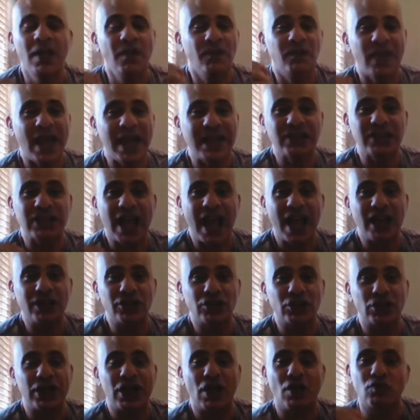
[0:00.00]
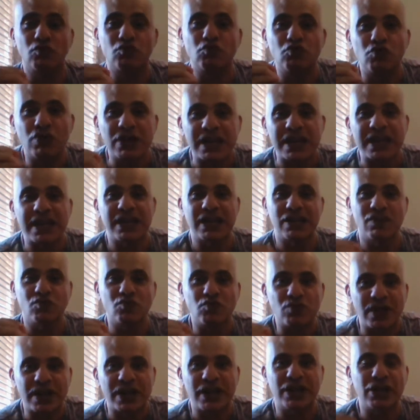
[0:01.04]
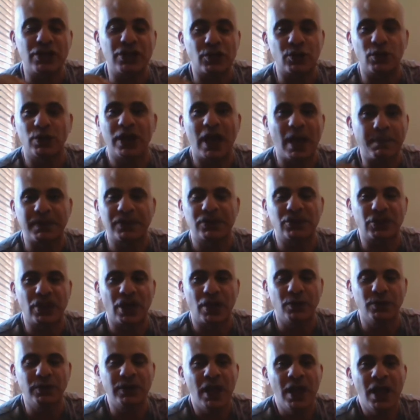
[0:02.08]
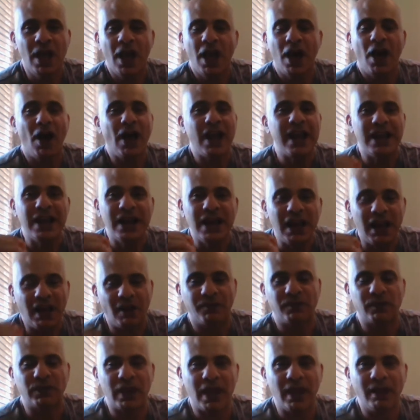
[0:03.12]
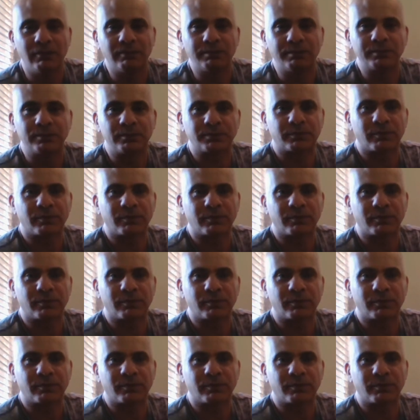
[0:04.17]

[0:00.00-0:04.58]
That's actually a really, really good episode. I loved it.